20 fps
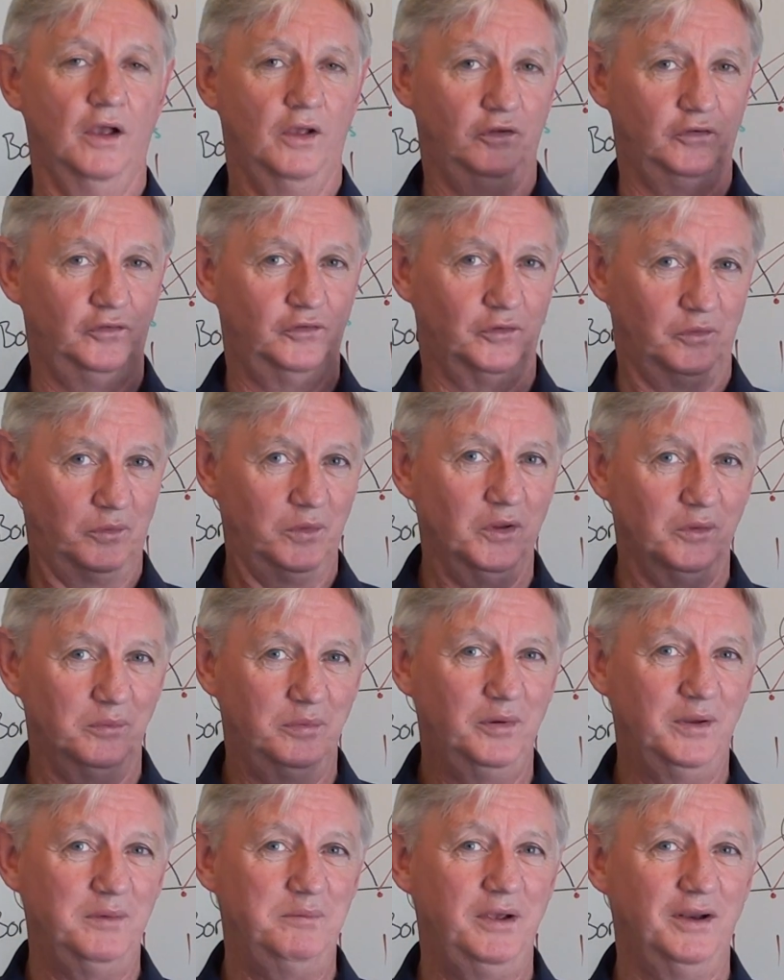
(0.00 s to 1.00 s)
This is a real
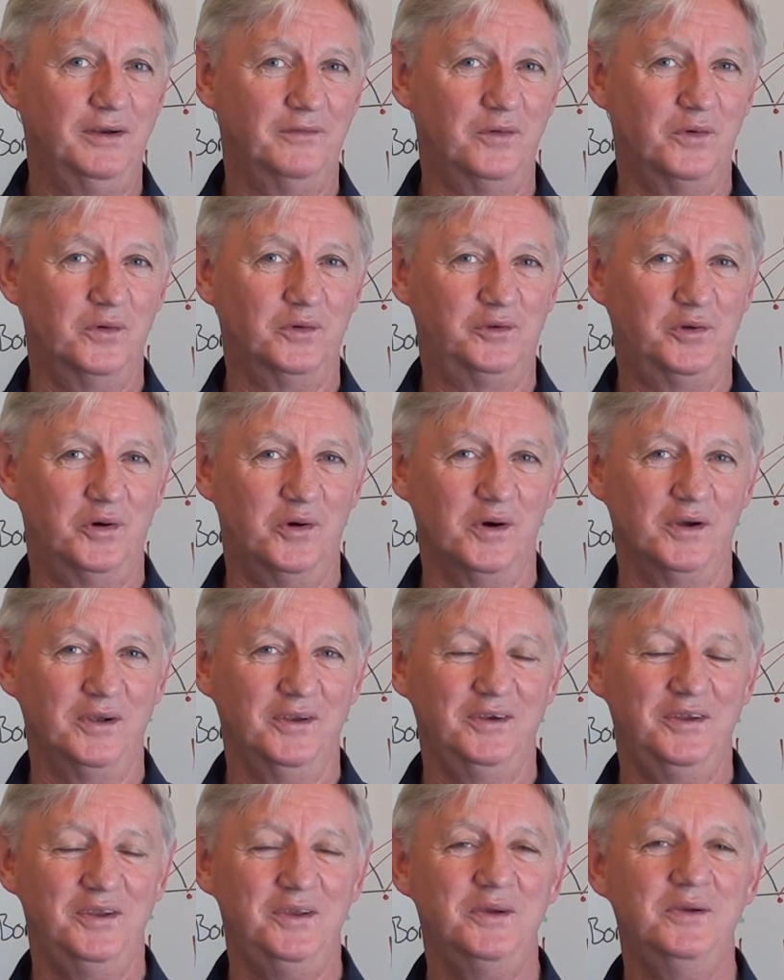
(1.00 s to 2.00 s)
Peter Vaughan
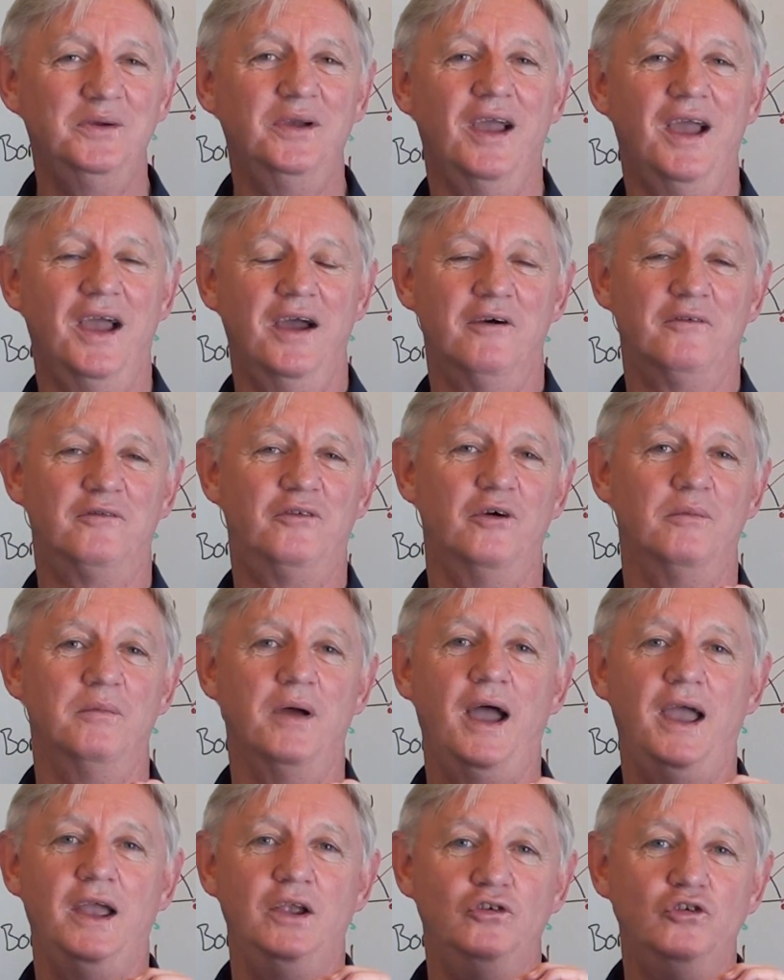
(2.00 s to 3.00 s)
talking to you from
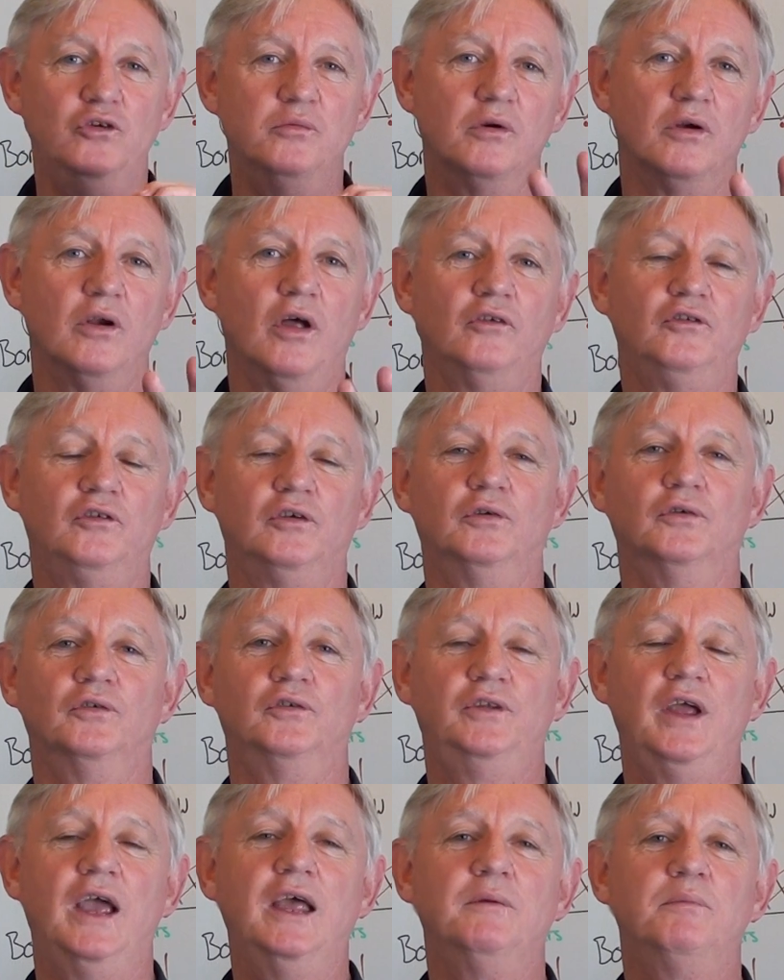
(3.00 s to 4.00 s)
a numerological
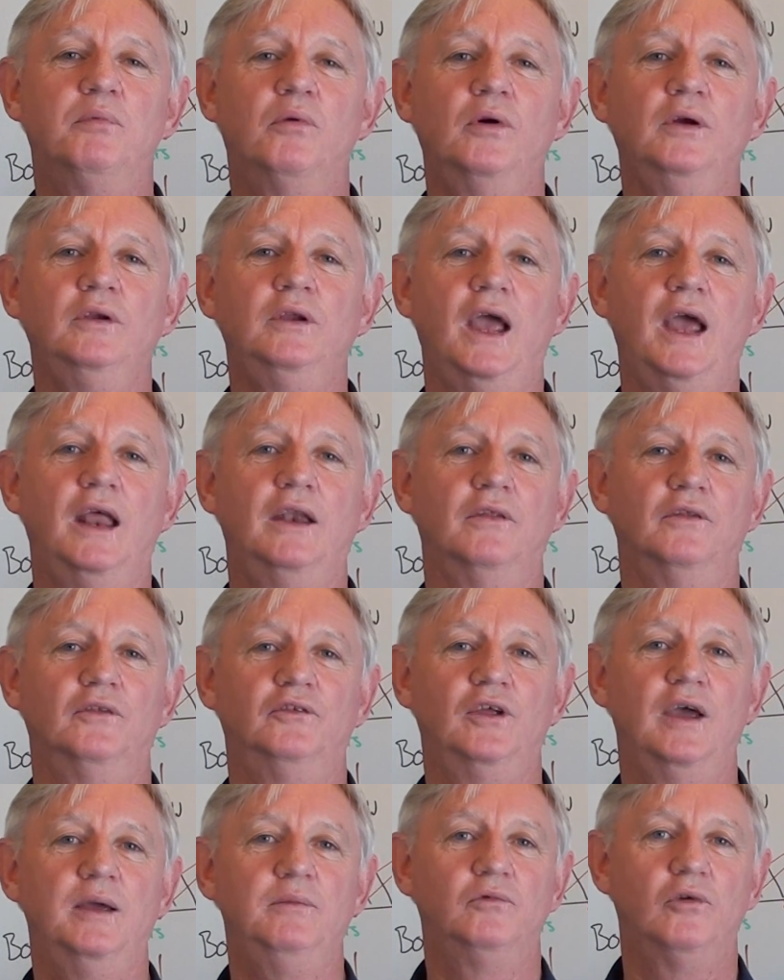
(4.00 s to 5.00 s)
standpoint and at the
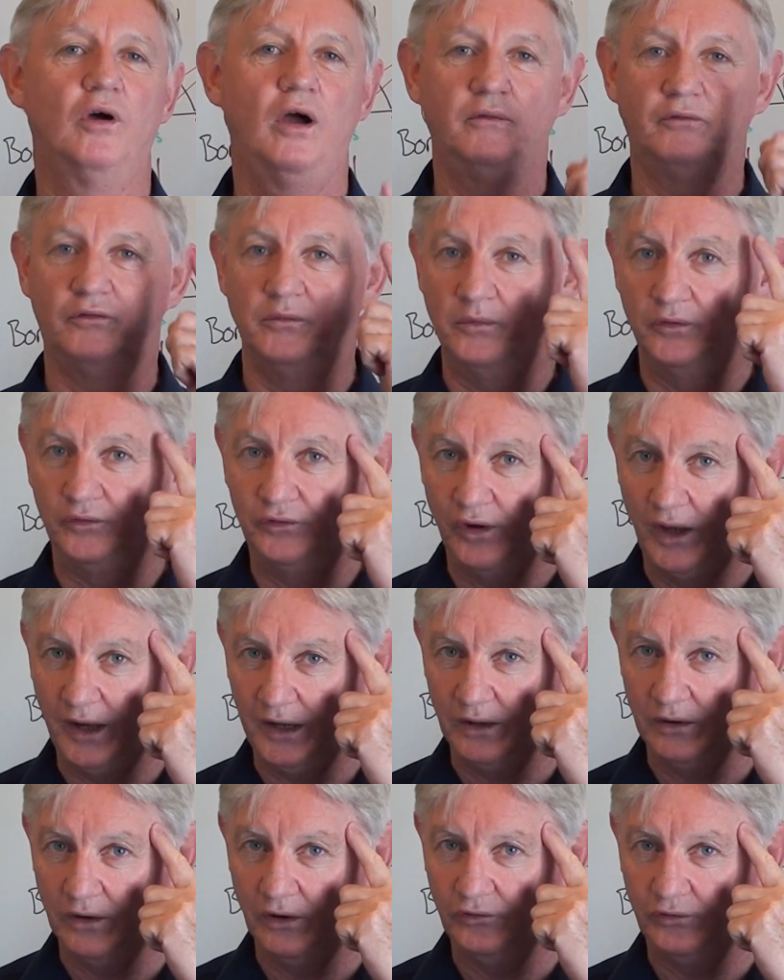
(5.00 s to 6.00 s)
same time from a
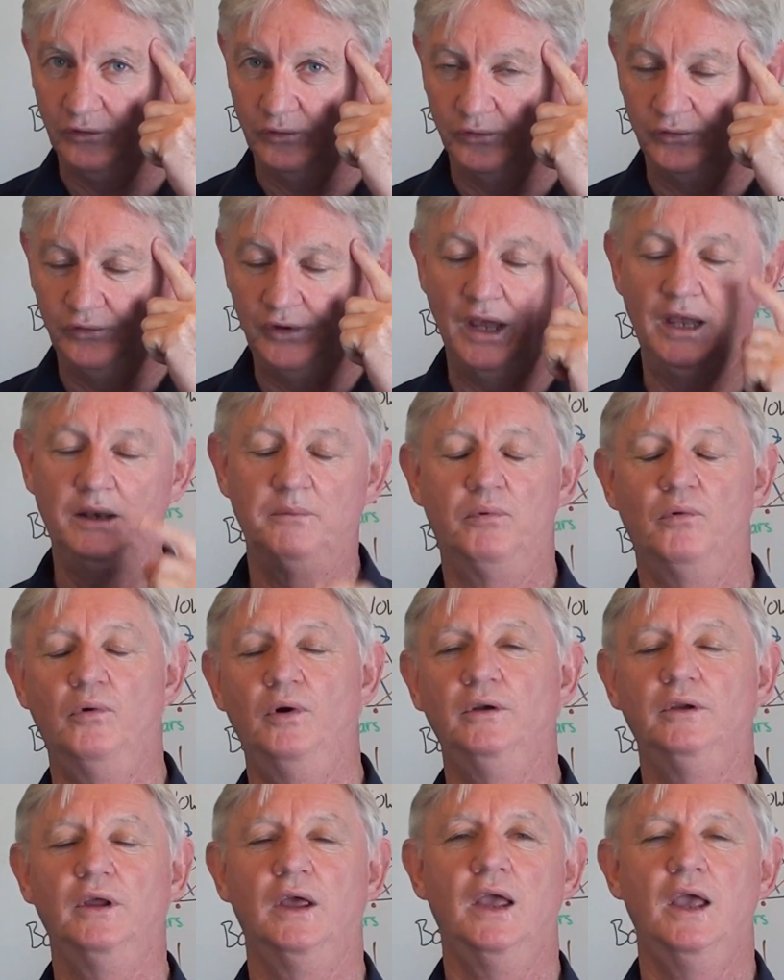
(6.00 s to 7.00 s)
psychological
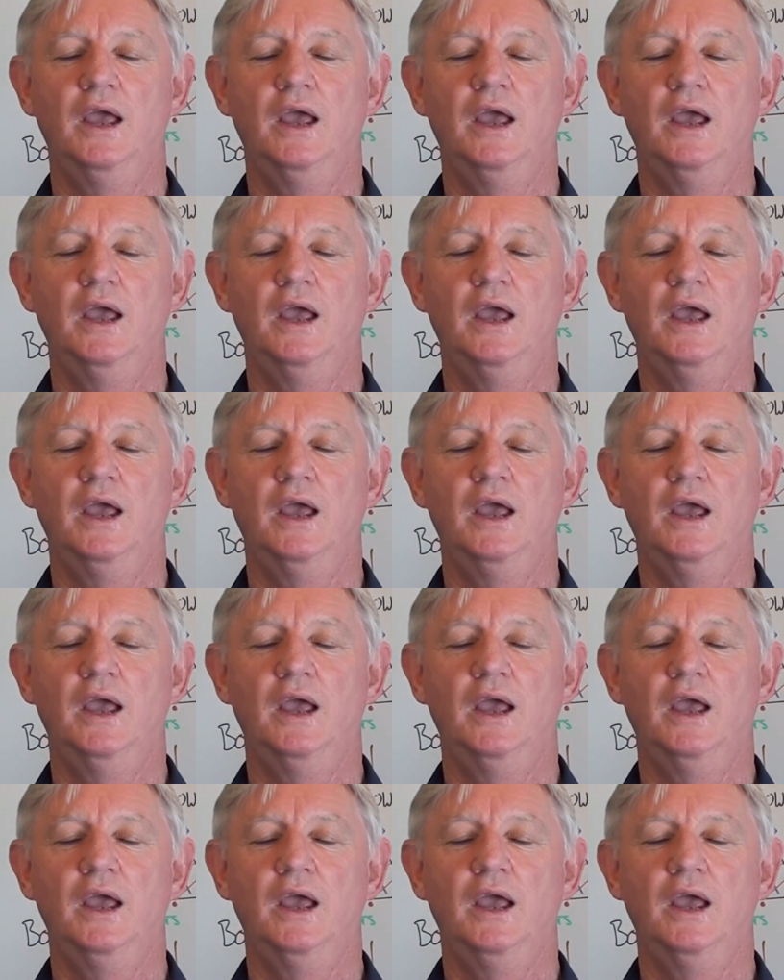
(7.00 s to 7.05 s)
standpoint,